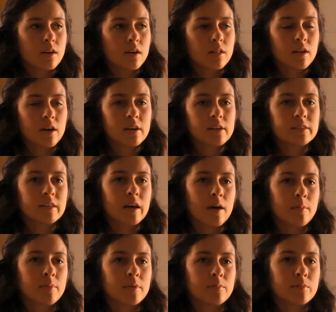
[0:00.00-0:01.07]
A lot has
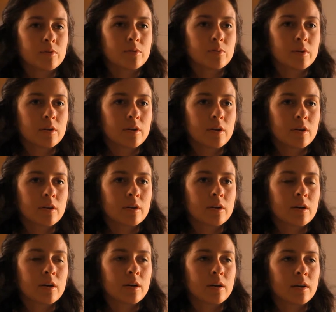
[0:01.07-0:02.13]
happened between her and
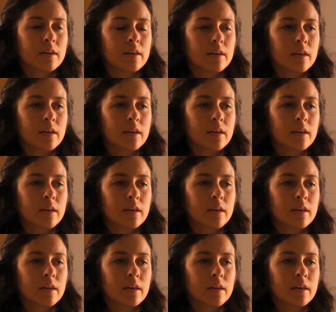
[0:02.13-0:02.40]
I,